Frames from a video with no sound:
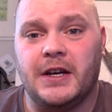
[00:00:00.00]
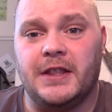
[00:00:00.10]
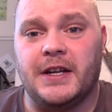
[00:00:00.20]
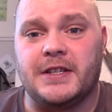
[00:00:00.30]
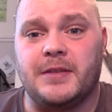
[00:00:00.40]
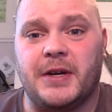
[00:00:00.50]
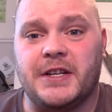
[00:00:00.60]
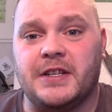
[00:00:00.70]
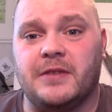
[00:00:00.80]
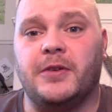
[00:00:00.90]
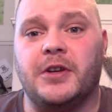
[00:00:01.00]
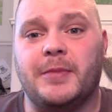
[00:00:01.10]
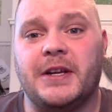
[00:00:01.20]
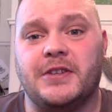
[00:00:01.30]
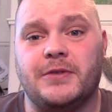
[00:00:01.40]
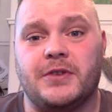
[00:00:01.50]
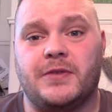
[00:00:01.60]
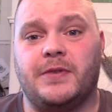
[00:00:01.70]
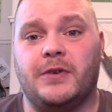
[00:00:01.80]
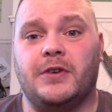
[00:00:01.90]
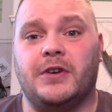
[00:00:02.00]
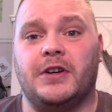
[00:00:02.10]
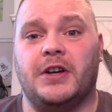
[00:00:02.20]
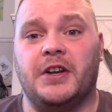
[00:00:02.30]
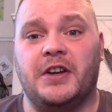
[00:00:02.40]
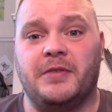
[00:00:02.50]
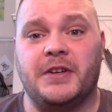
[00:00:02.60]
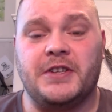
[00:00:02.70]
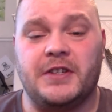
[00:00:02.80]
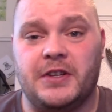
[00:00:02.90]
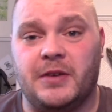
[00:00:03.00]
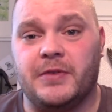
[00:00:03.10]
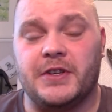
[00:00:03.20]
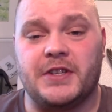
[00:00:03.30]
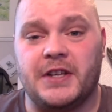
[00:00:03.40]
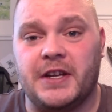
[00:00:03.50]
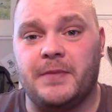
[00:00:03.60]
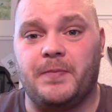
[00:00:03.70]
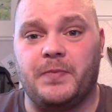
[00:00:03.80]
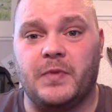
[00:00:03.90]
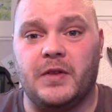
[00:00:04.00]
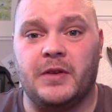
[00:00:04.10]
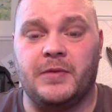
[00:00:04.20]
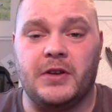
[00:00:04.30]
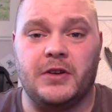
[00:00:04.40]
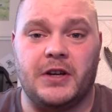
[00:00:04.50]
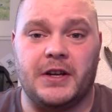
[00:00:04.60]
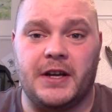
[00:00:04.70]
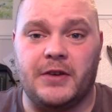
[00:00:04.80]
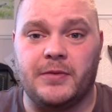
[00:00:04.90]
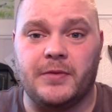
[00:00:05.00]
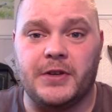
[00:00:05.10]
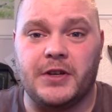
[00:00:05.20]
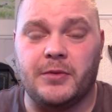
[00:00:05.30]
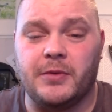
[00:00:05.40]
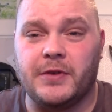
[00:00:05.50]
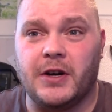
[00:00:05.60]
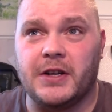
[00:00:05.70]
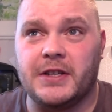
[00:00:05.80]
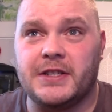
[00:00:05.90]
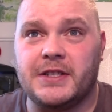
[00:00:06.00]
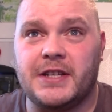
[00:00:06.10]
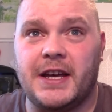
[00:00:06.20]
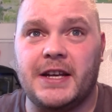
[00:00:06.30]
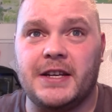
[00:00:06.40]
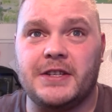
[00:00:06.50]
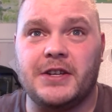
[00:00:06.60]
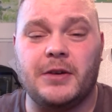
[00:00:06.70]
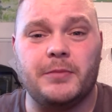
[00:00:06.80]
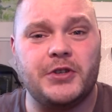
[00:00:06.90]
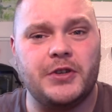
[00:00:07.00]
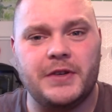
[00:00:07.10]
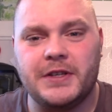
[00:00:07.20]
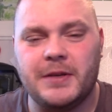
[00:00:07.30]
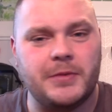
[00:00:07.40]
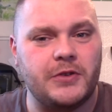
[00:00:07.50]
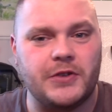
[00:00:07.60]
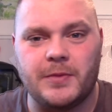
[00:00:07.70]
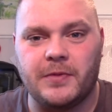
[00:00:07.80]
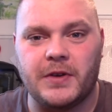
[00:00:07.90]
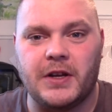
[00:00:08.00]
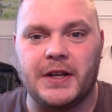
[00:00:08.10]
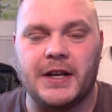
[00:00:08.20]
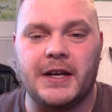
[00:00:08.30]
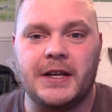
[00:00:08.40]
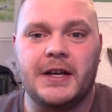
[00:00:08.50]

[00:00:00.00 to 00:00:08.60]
And that's the basic fundamentals for a novice. And obviously, if you look on our other video, we've got 10 top shooting tips or something like that.